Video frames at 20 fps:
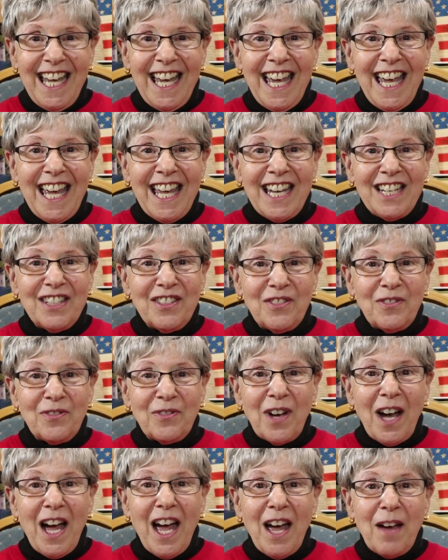And
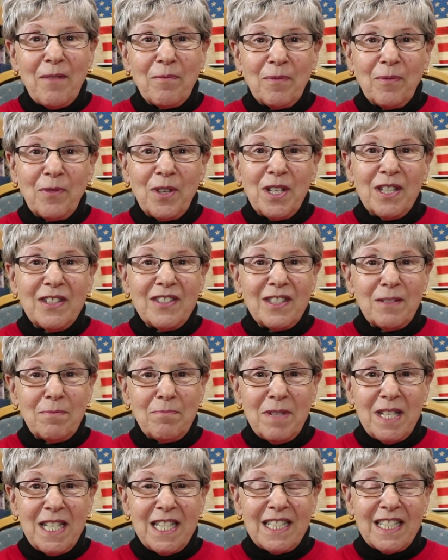um, we used to
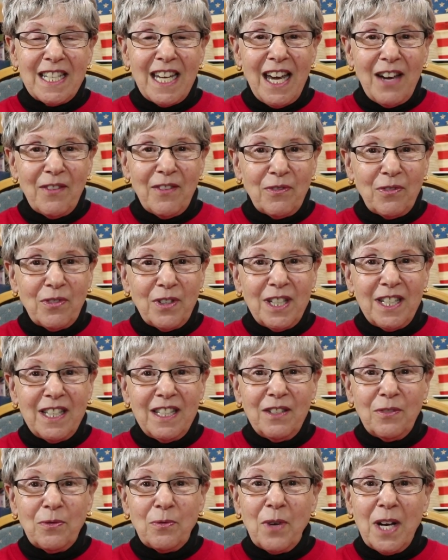meet
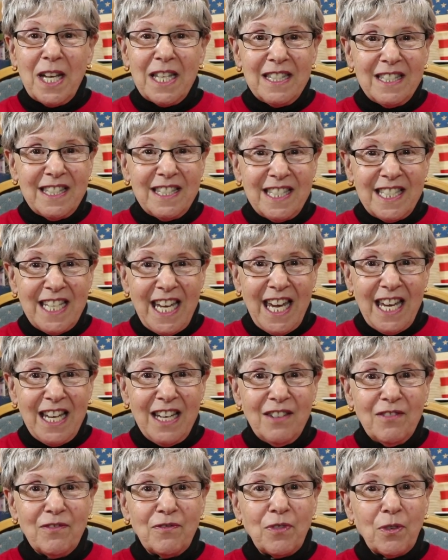every
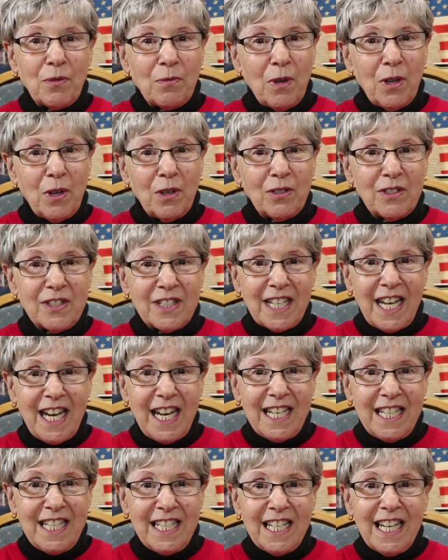Wednesday for roller
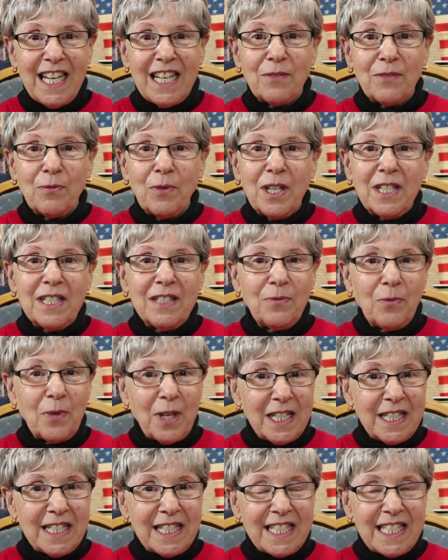skating. And one
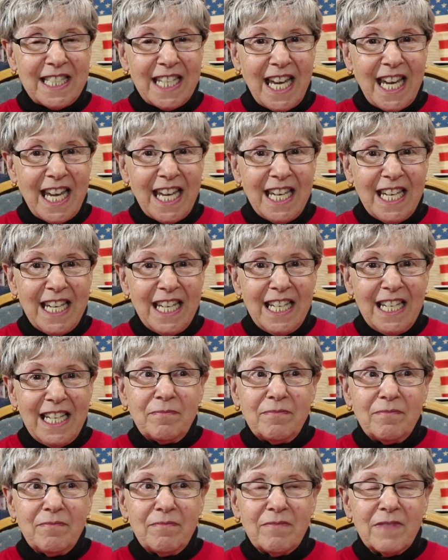Wednesday,
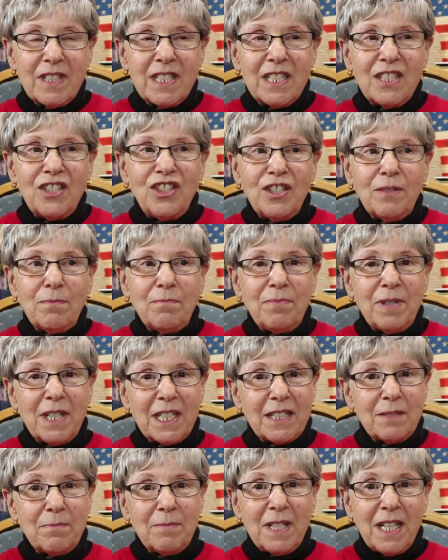Jim
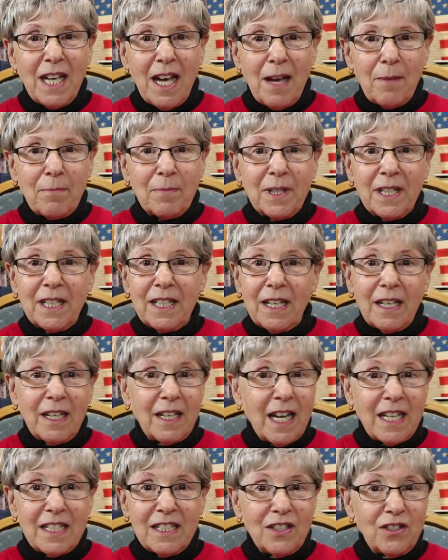picked me up, and
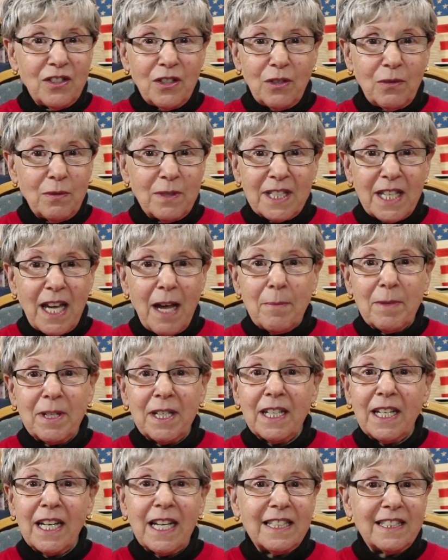I, I didn't know he was
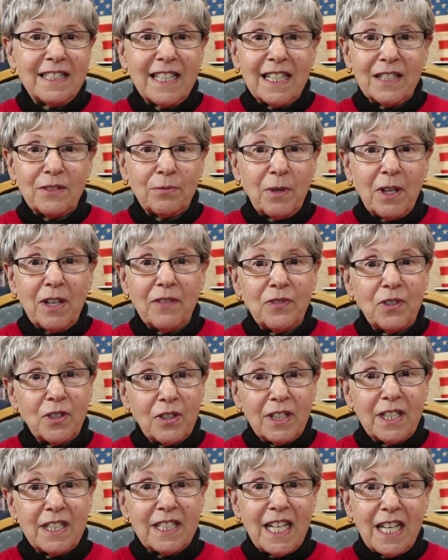coming. And I says, well, if you're
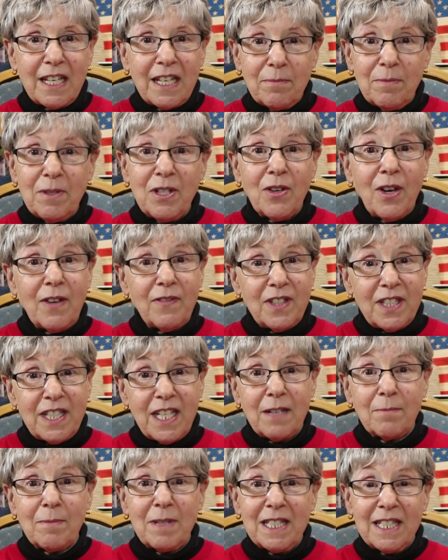going to take me, you have to
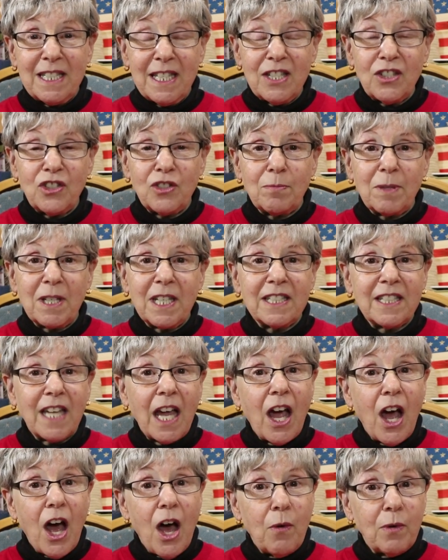take my sister because
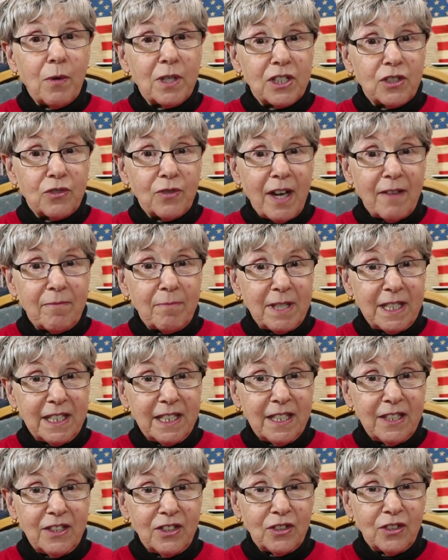I always drive my
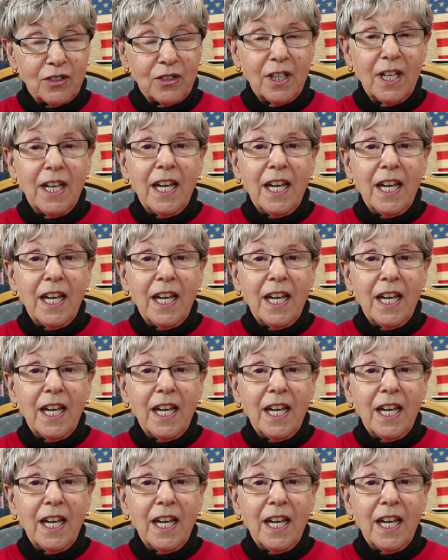sister.